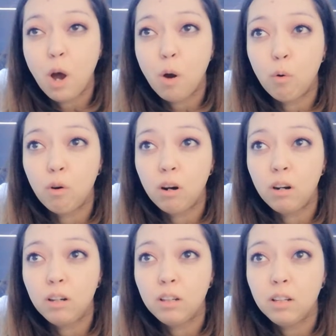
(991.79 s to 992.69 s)

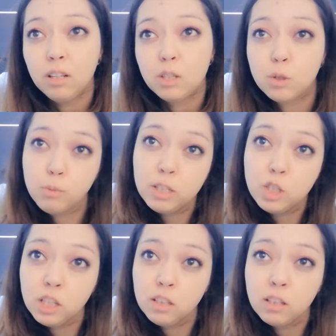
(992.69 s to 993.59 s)
or
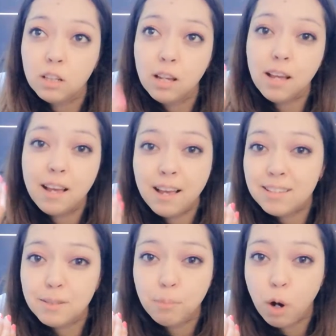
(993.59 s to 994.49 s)
switch it
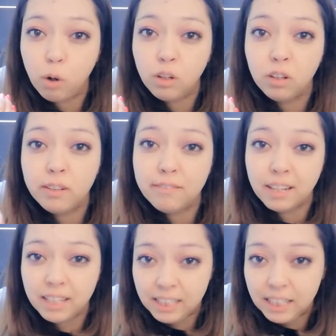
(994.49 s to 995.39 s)
as a powder if I
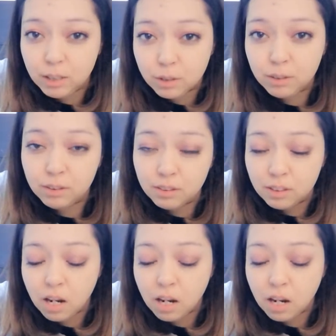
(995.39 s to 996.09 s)
need to,